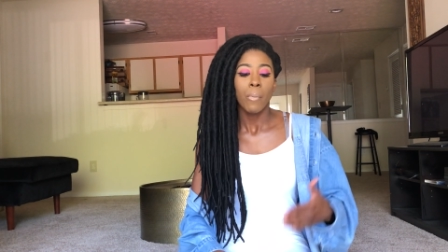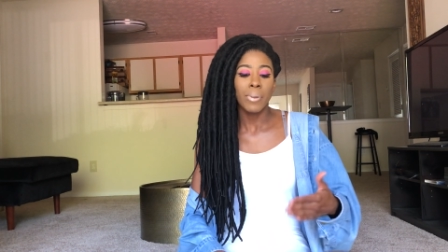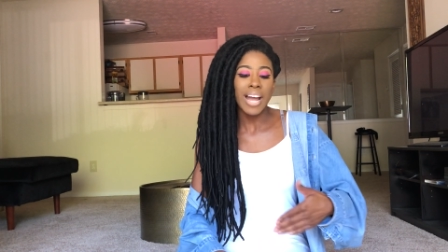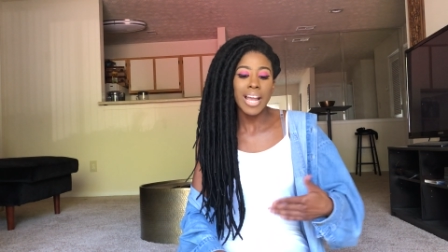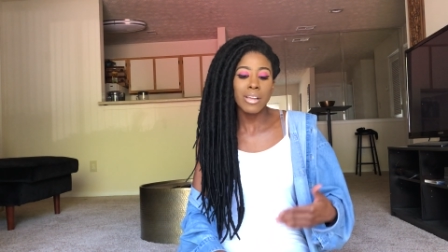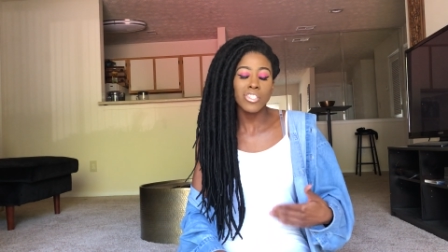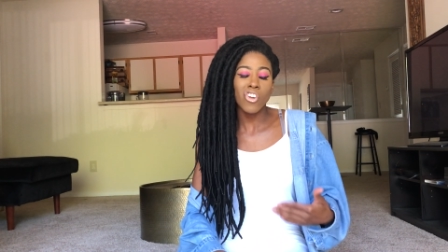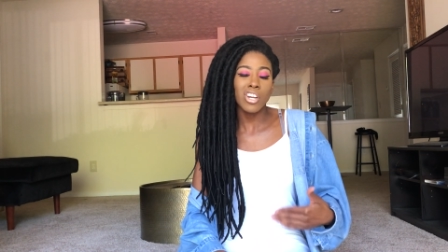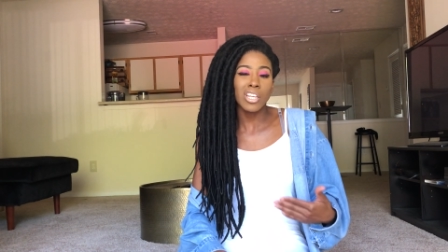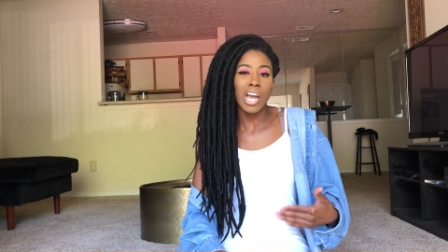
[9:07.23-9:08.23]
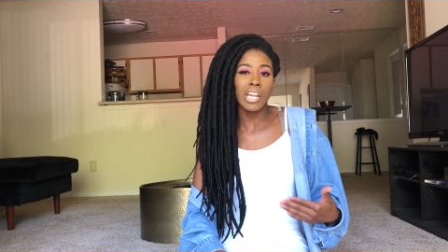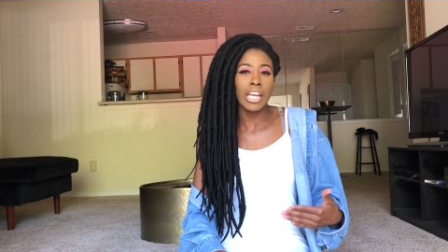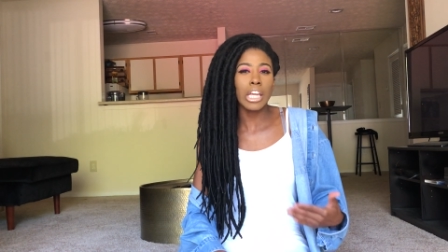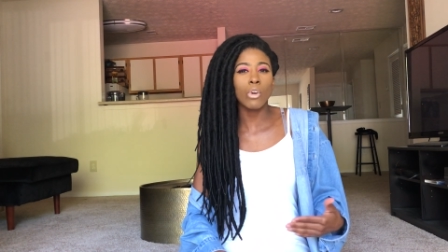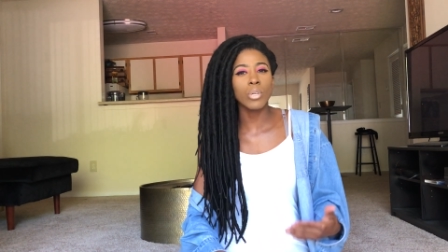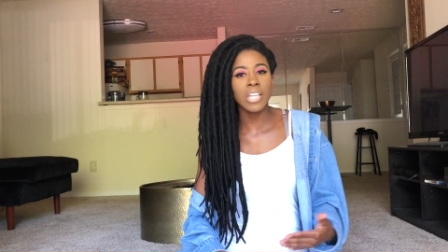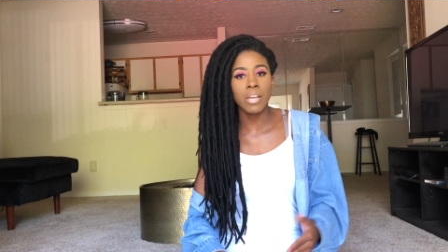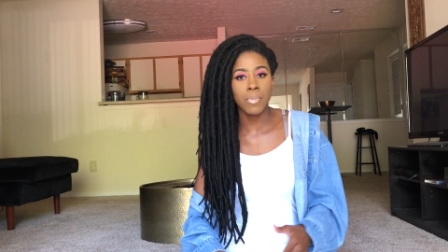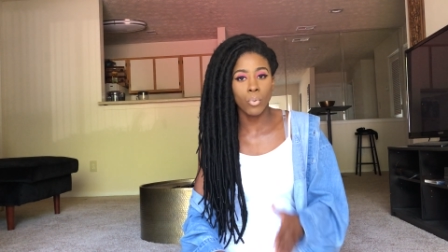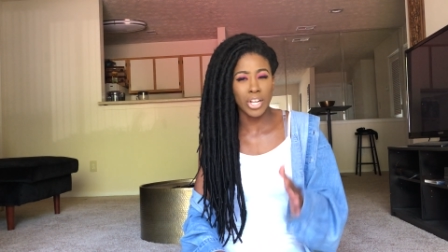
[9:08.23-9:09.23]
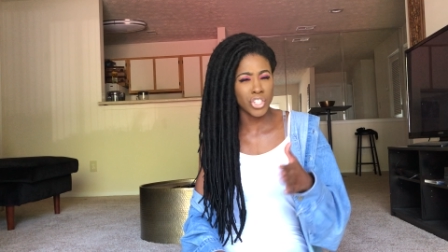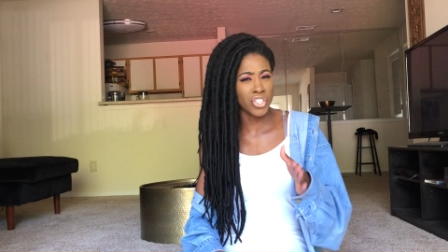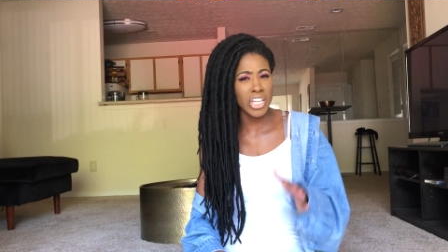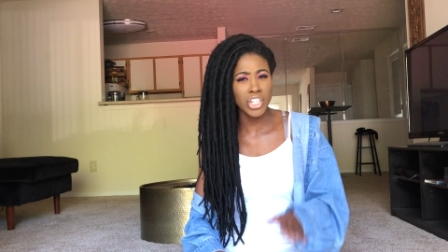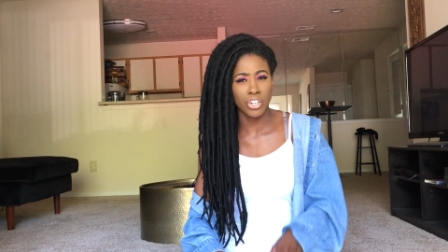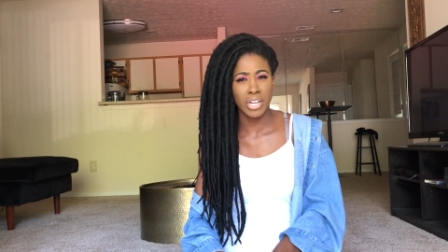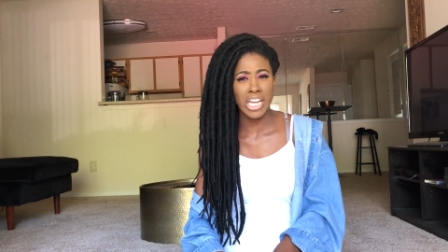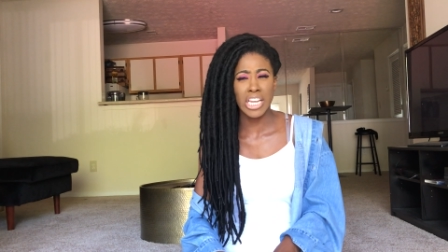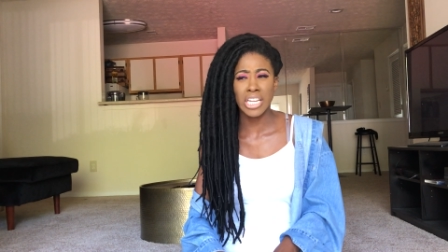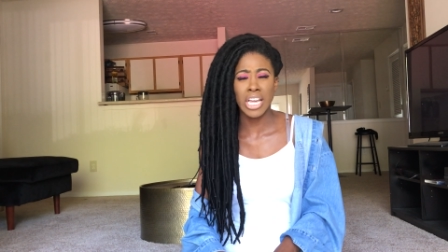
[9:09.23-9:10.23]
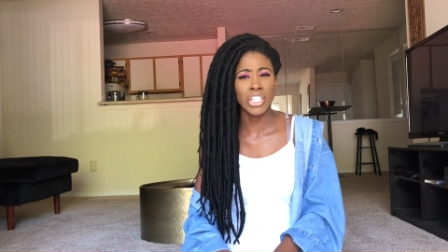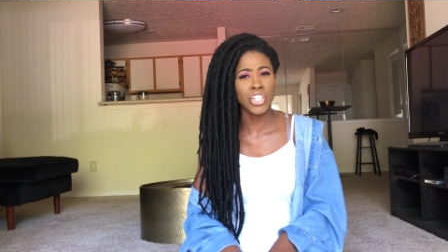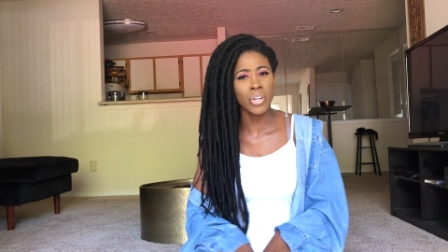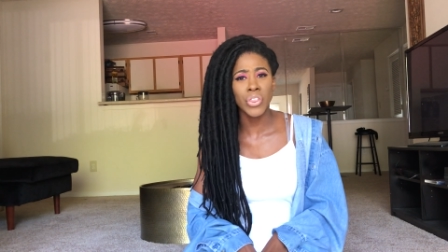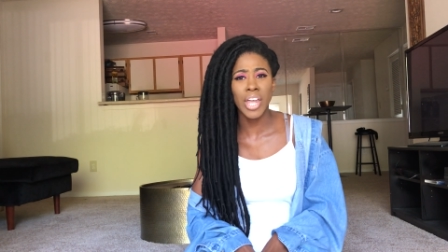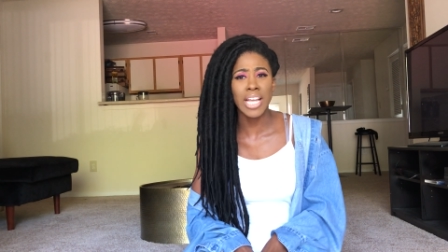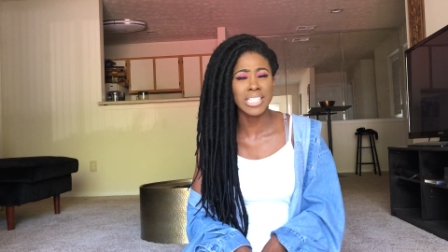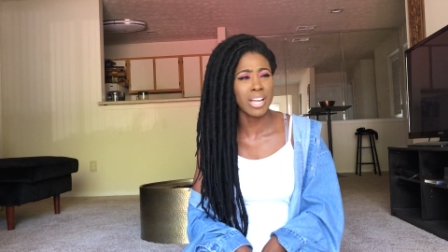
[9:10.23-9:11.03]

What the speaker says: But it started to kind of like irritate me when I seen her and certain things,